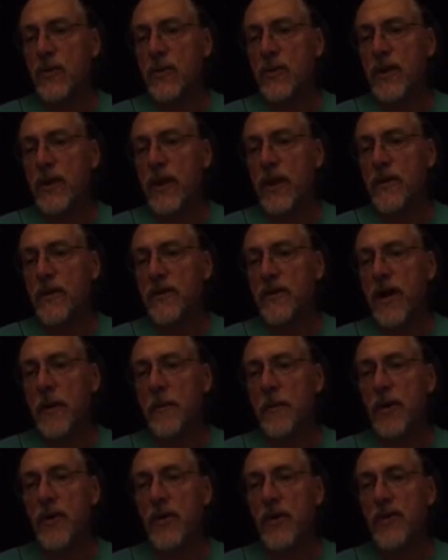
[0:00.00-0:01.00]
the other
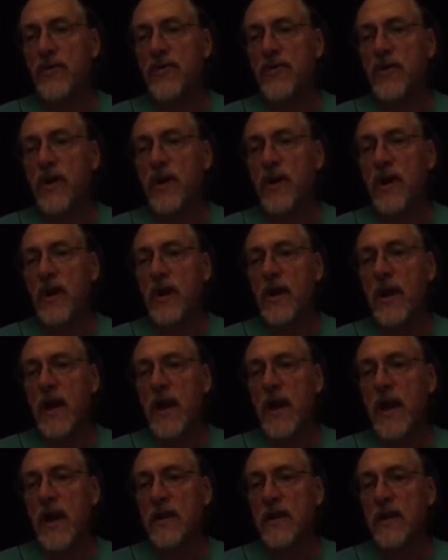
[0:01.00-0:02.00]
numbers,
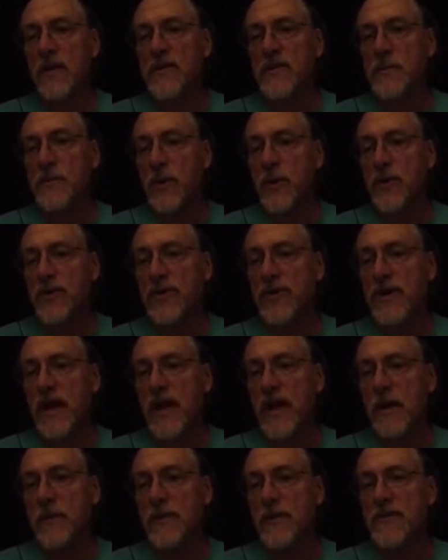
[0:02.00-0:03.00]
and the exposure
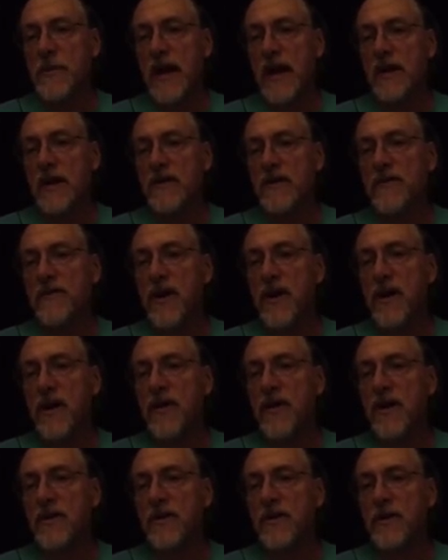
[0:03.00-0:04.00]
time is back to
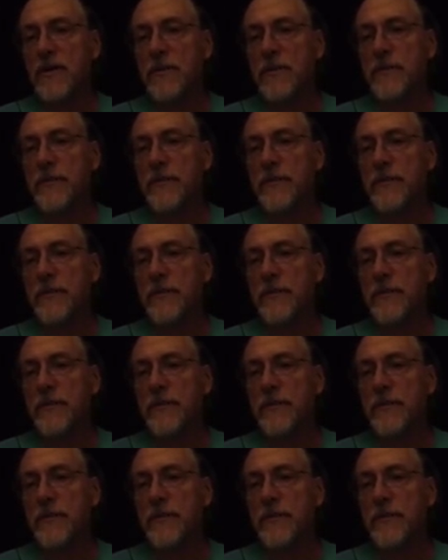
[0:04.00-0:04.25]
500.